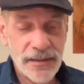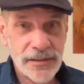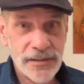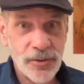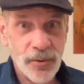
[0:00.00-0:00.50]

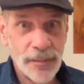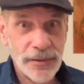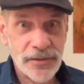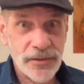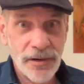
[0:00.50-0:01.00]
this new
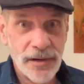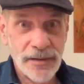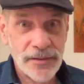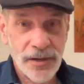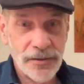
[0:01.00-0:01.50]
opportunity
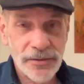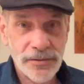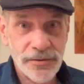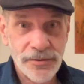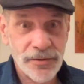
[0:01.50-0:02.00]
is
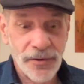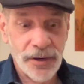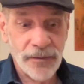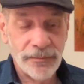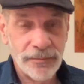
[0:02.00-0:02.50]

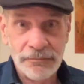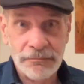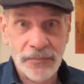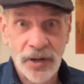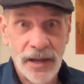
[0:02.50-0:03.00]
going to
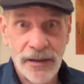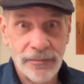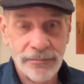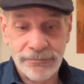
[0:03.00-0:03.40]
like